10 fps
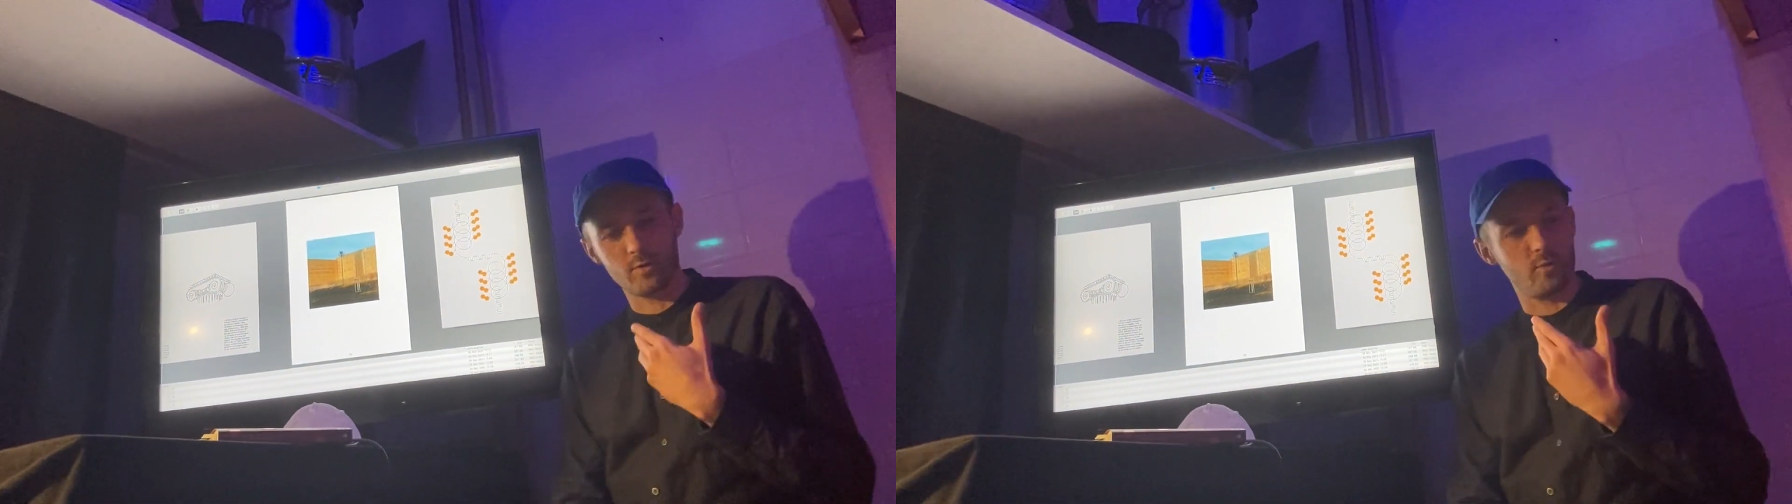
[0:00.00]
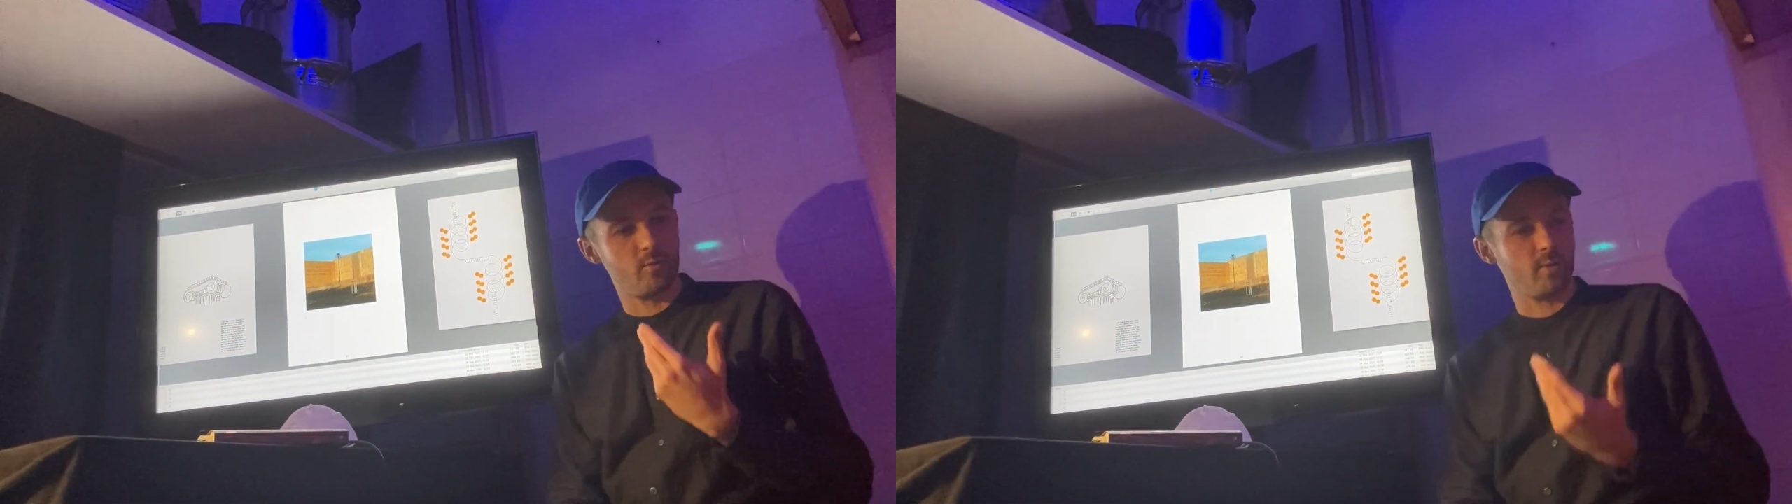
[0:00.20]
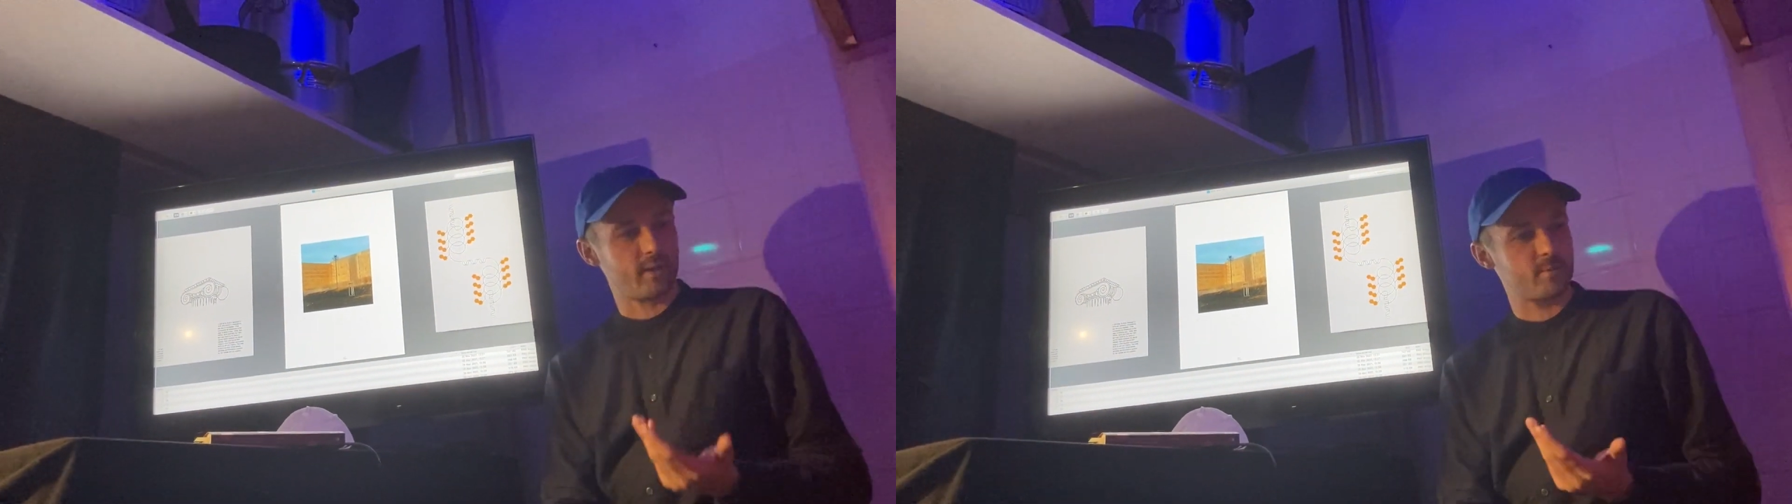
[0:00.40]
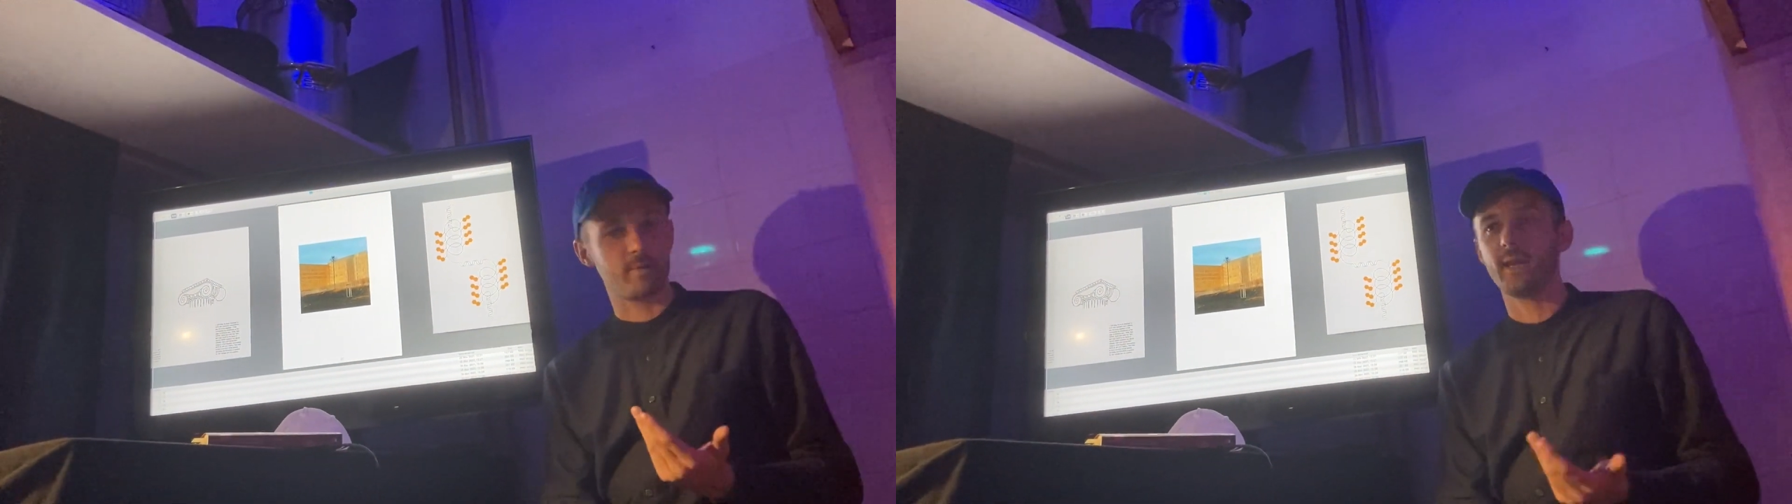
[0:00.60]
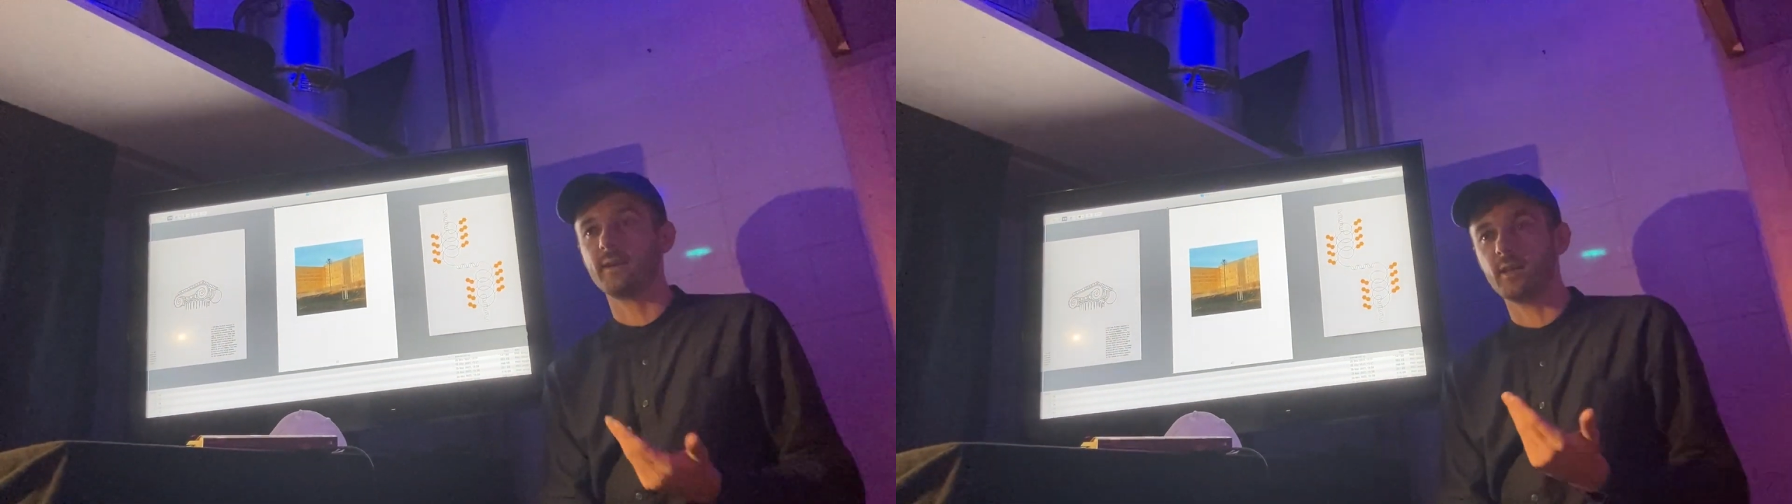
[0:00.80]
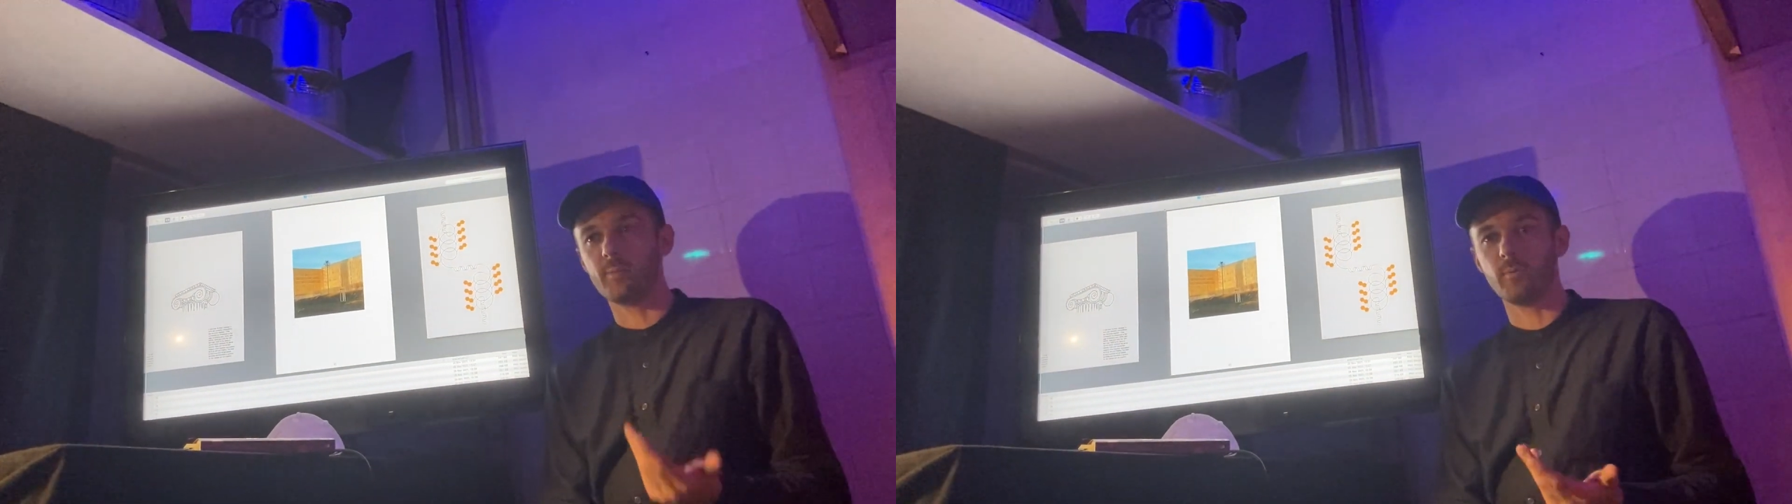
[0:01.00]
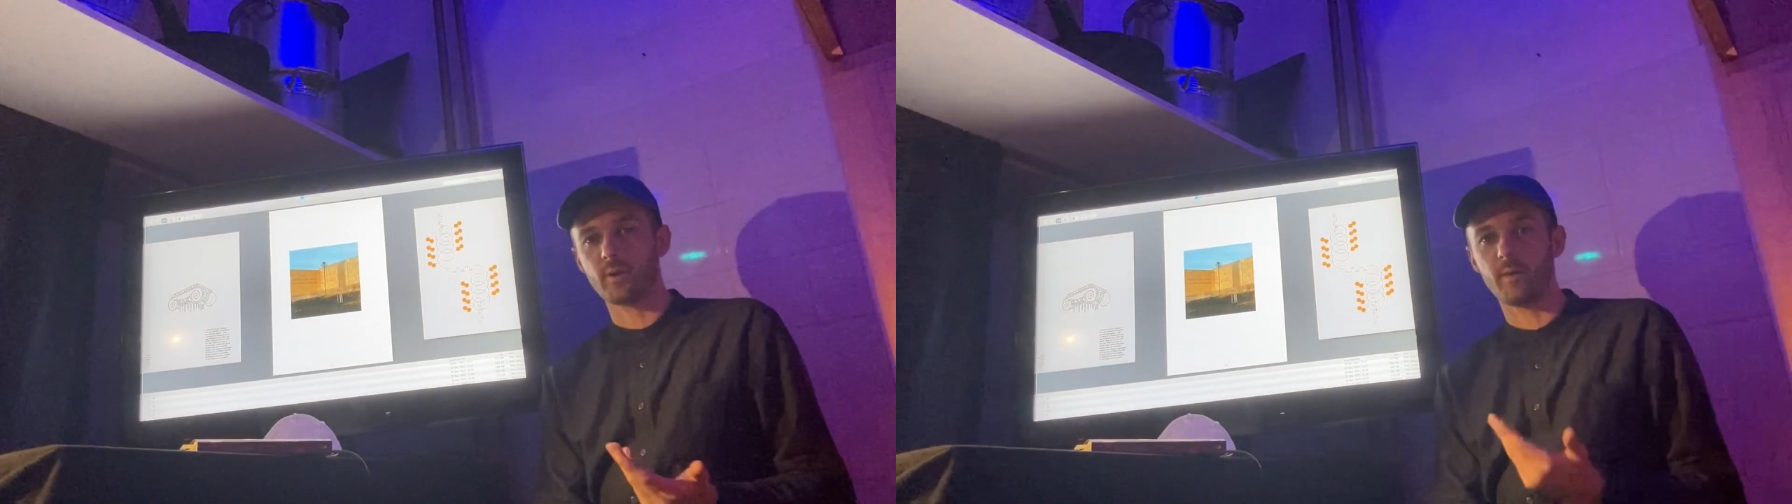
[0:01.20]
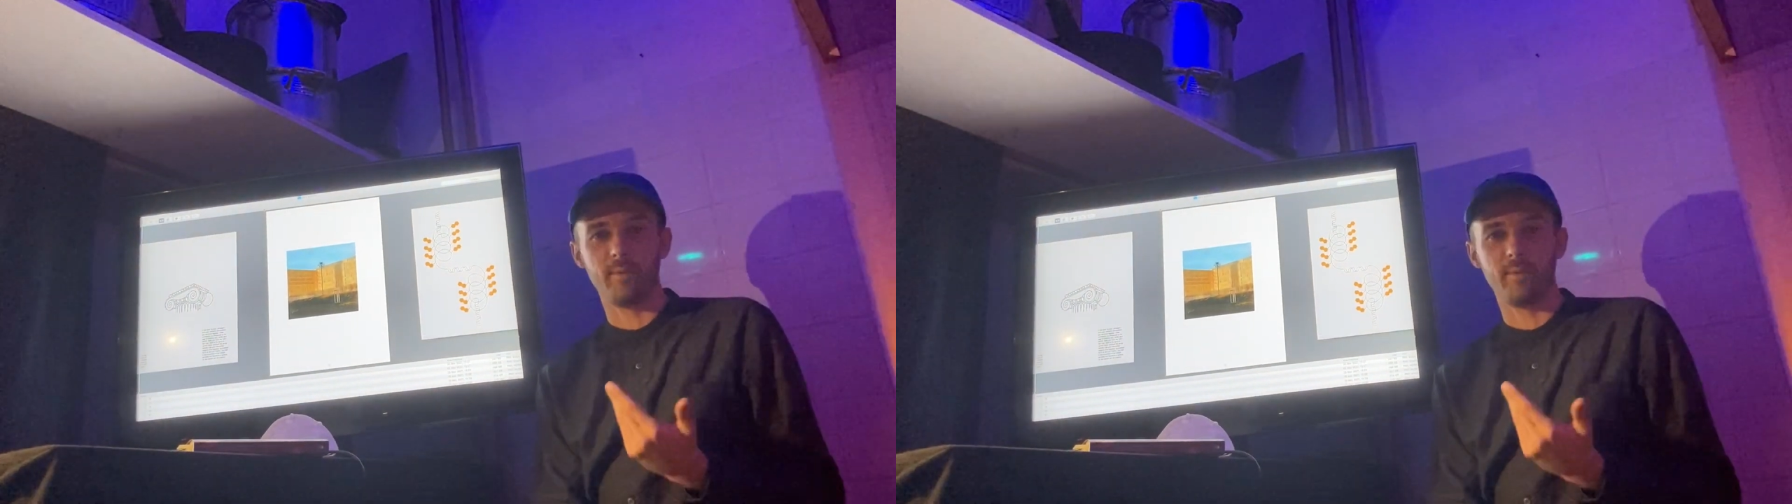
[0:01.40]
to explain a little bit what I